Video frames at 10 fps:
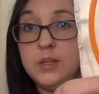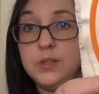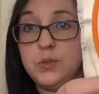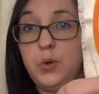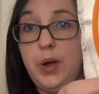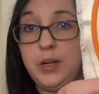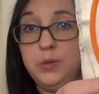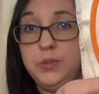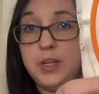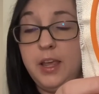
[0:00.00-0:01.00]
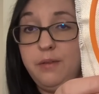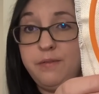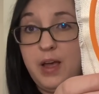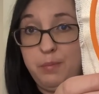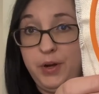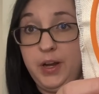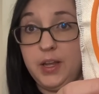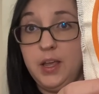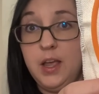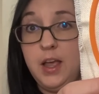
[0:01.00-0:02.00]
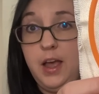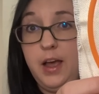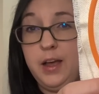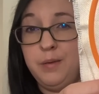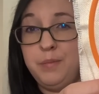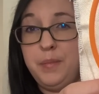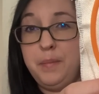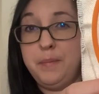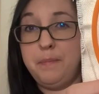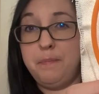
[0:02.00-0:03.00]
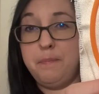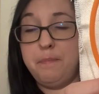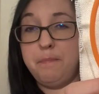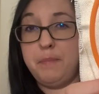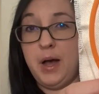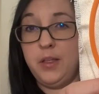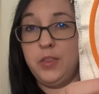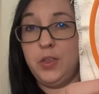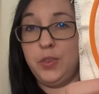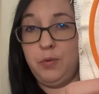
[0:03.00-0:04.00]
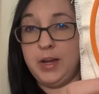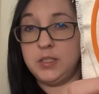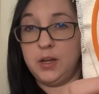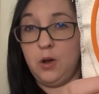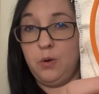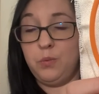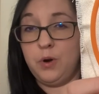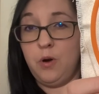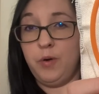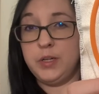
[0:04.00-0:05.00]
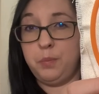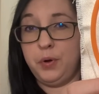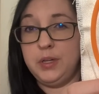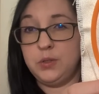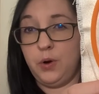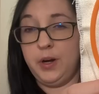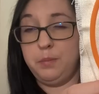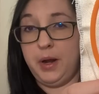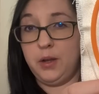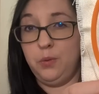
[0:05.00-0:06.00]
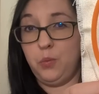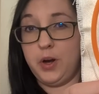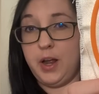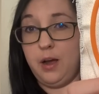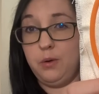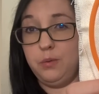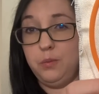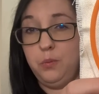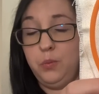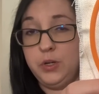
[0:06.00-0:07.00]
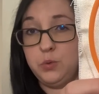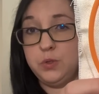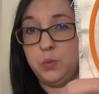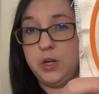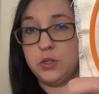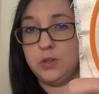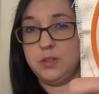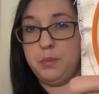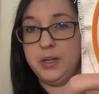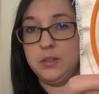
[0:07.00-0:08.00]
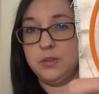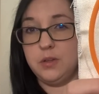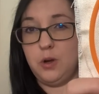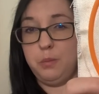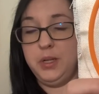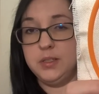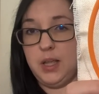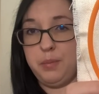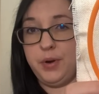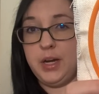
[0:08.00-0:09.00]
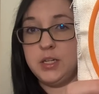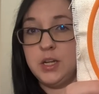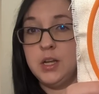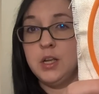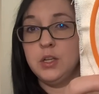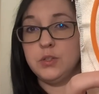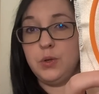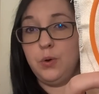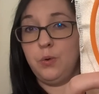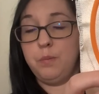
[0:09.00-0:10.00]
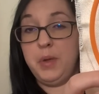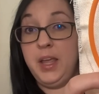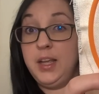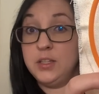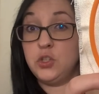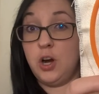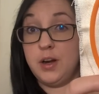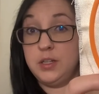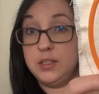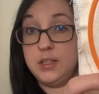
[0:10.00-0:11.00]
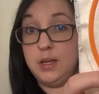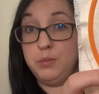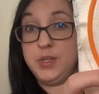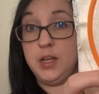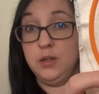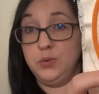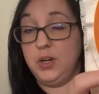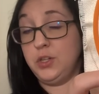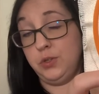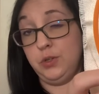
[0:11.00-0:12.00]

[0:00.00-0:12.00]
So I used the kit fabric, um, but the threads I got were already pre-sorted, but I couldn't work out which was which because the bundles had all been separated. So, but it is charted in D M C, so I just